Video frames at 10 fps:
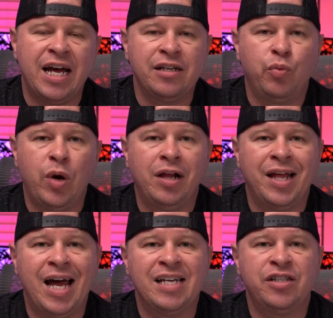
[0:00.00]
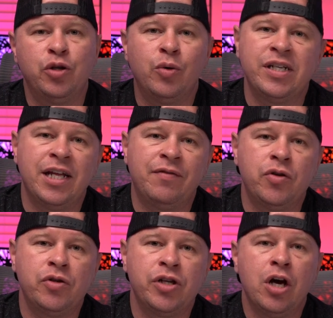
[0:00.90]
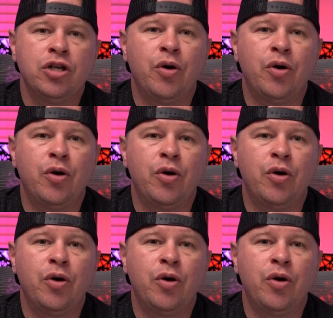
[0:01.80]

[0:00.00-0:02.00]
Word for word: as well as noise levels.